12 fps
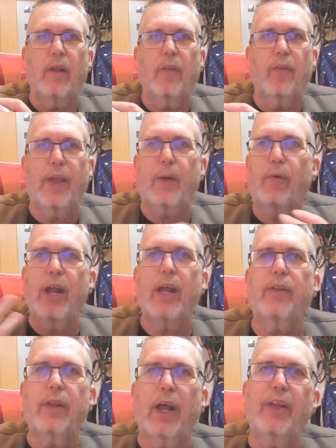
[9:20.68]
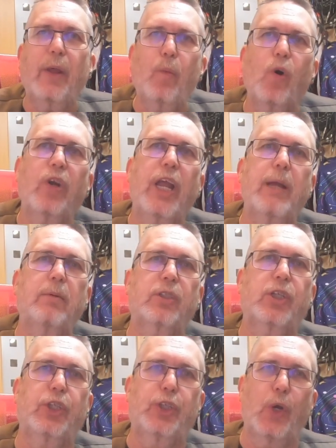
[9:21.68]
They weren't able
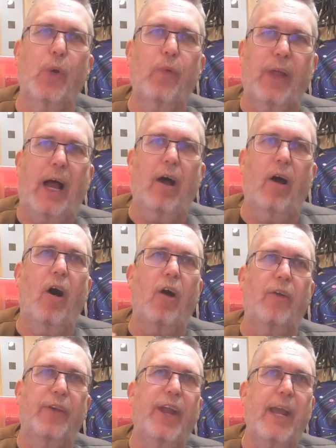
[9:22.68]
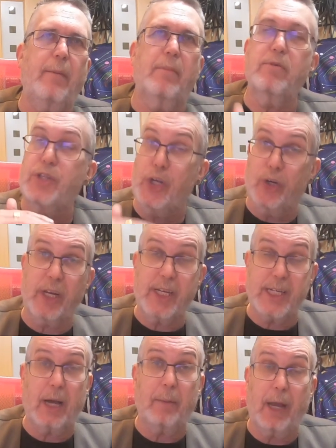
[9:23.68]
to do that on name. It was the only
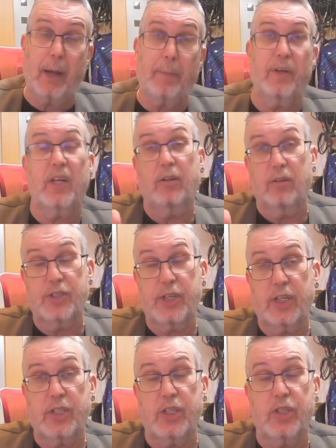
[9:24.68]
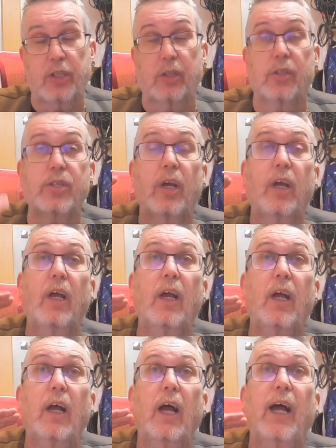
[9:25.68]
time it happened in those 60 shows,
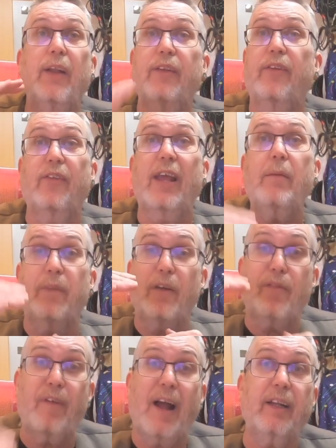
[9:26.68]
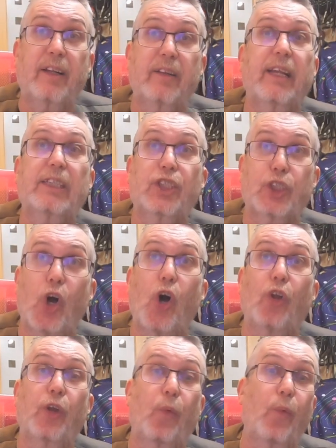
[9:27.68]
and the fact that they
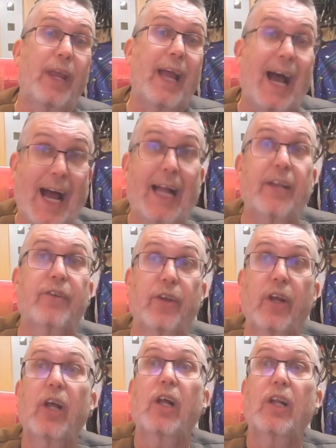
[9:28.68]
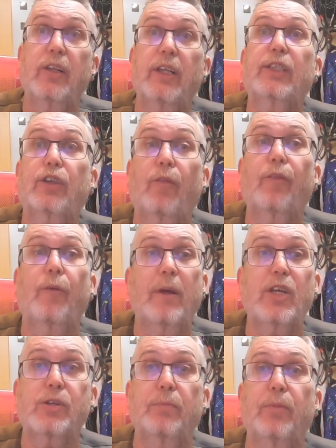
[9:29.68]
saw that we had this
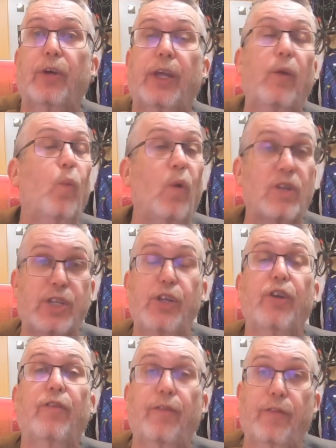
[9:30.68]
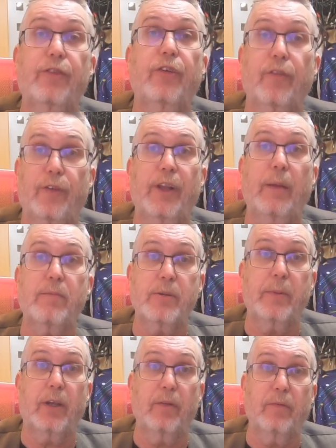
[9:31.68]
confirmation booking was enough for them
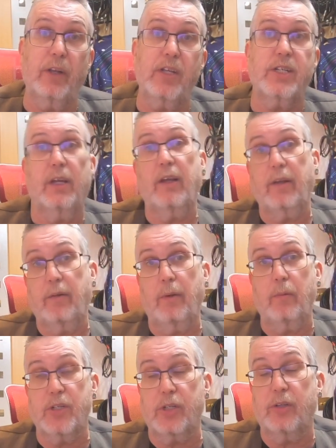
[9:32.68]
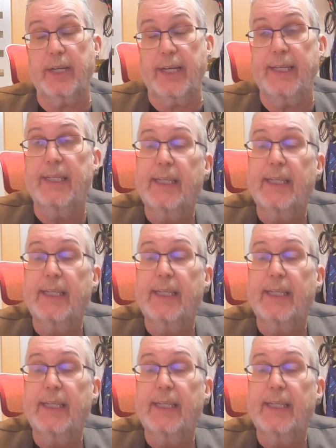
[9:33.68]
to be convinced that it was okay.